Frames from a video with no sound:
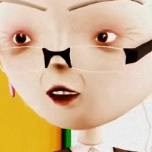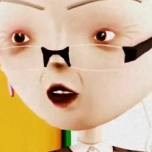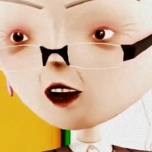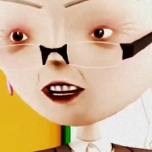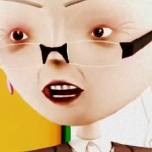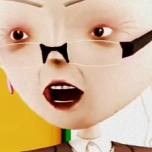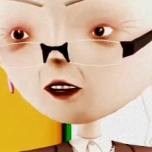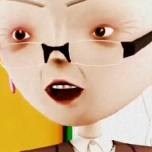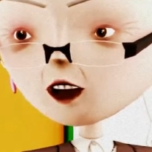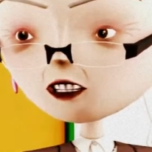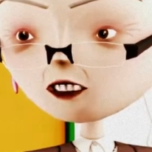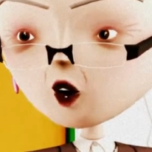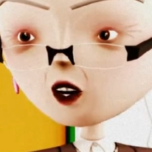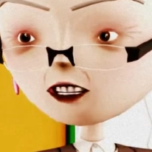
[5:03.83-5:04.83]
There are several
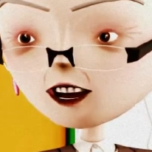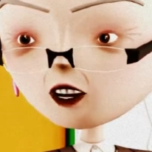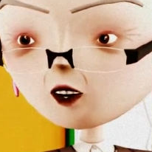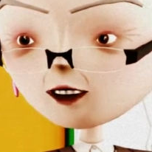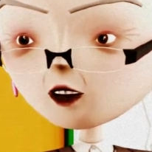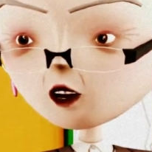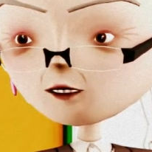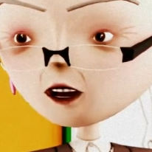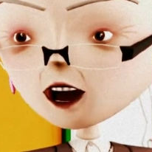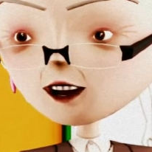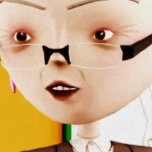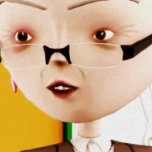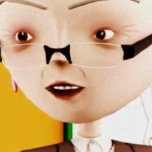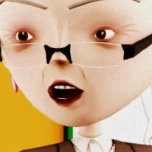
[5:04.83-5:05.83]
resources online for
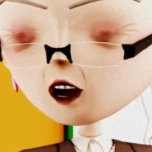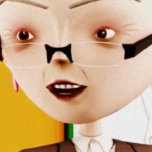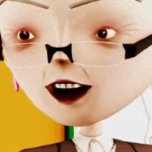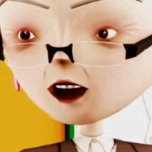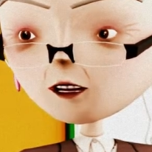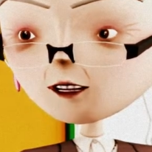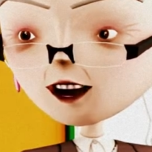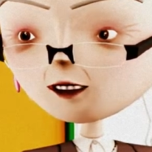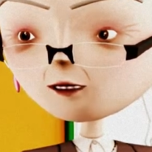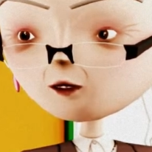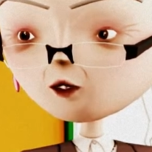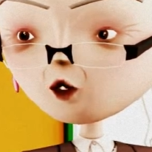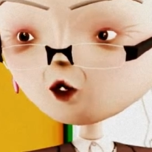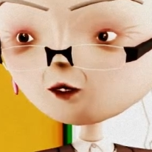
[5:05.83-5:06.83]
you to read about
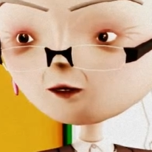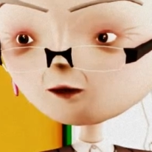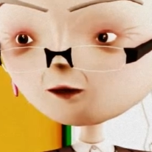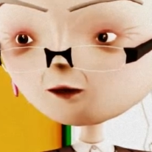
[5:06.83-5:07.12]
too.